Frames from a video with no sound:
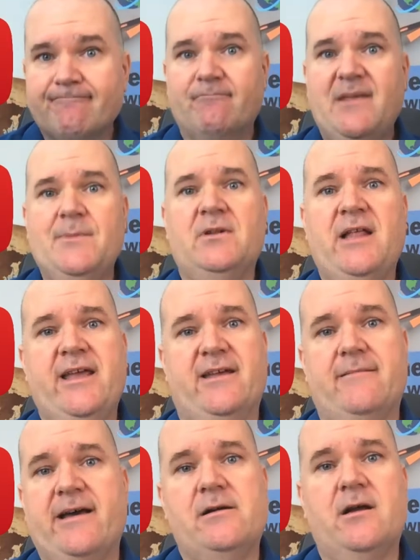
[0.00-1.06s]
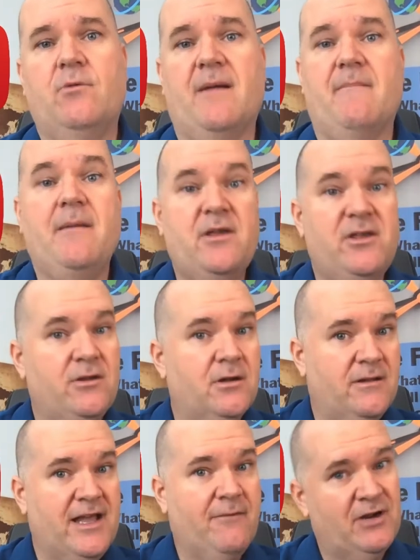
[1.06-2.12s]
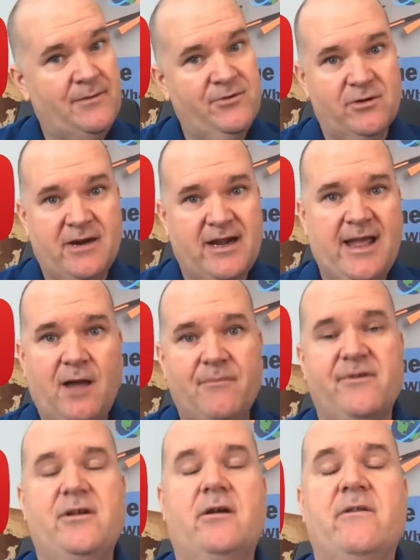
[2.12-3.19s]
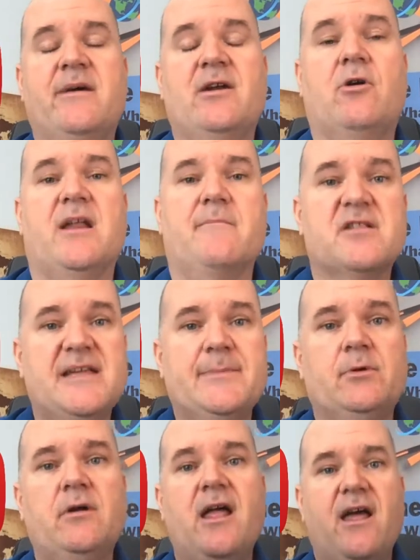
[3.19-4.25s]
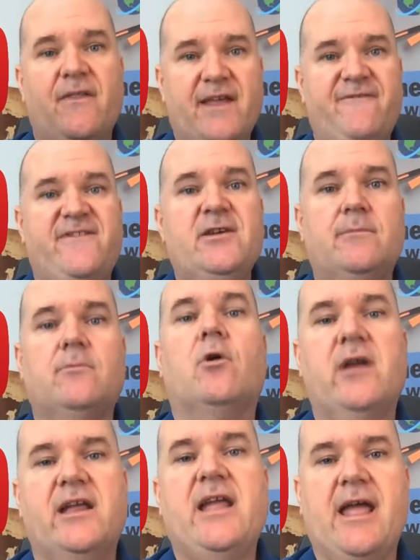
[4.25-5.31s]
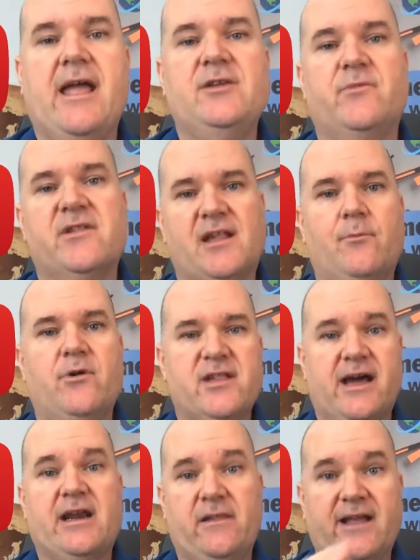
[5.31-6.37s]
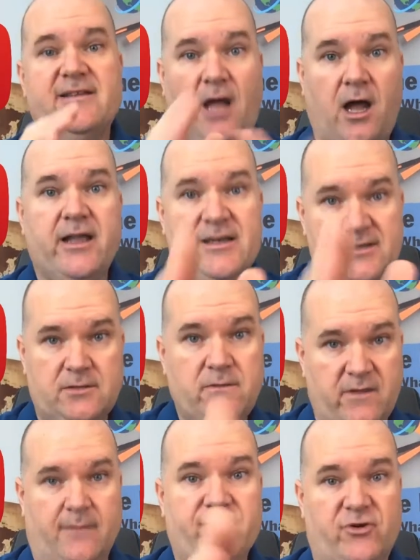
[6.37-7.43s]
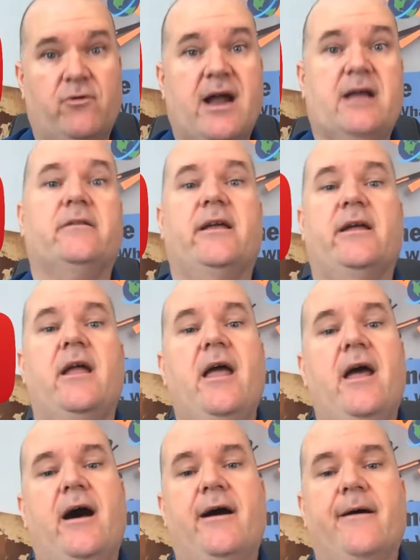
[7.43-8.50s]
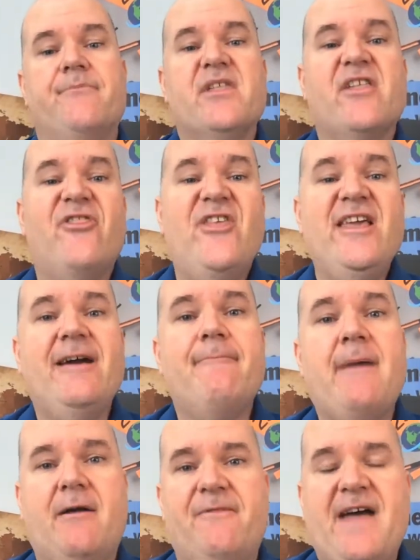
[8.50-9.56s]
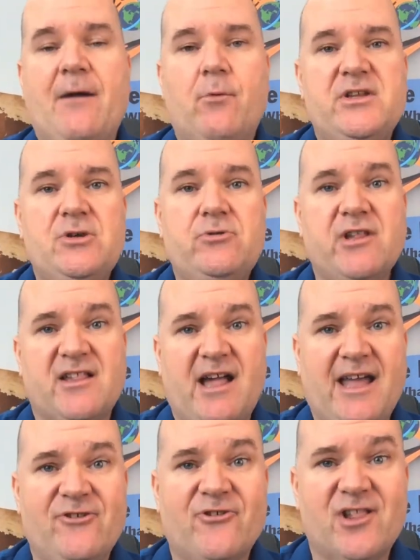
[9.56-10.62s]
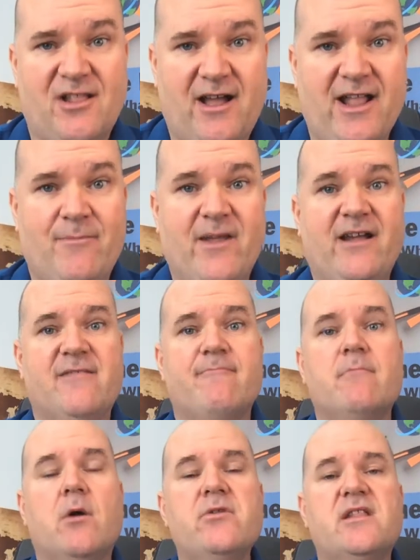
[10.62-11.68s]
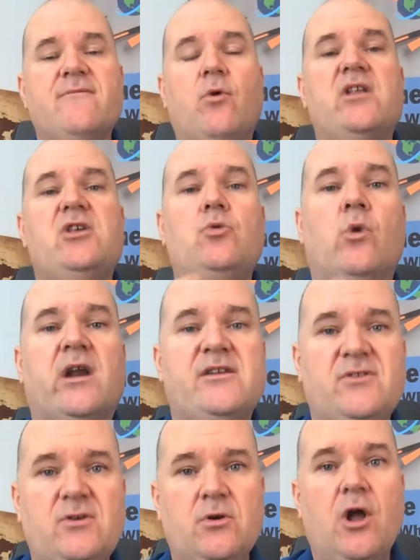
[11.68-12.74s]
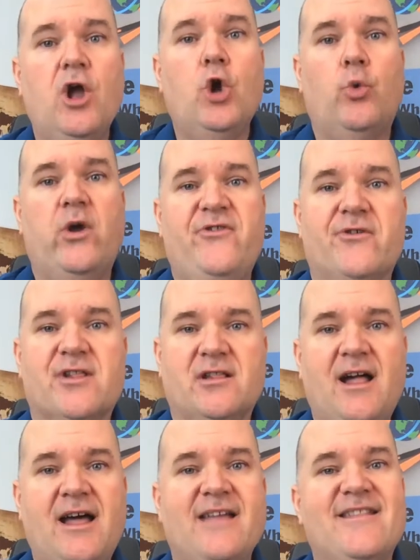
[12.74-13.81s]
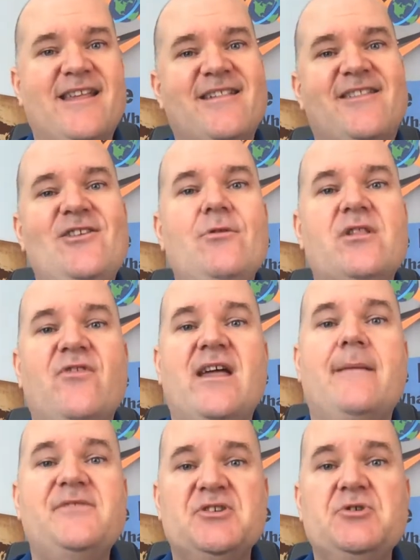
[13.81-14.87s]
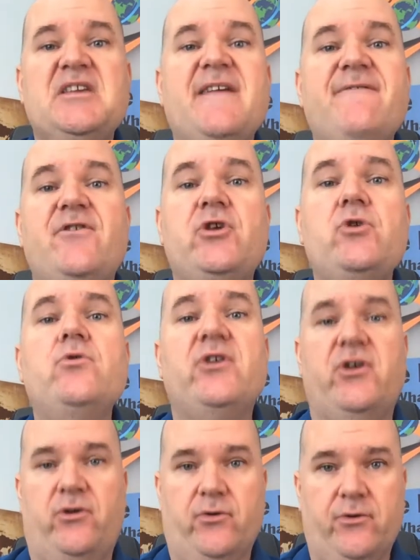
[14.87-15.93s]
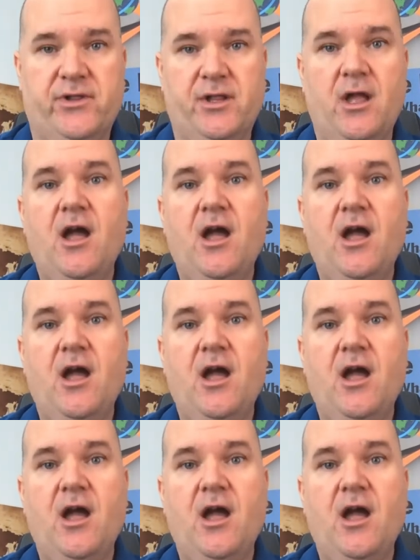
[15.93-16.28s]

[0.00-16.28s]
People like it. I don't know why. Maybe you don't like what I'm doing right now, but you're the minority. Most people, they feel more engaged when someone's kind of like talking to them directly. Think about that when you design your slides, because most of what you want to do with your slides is use them to give you cues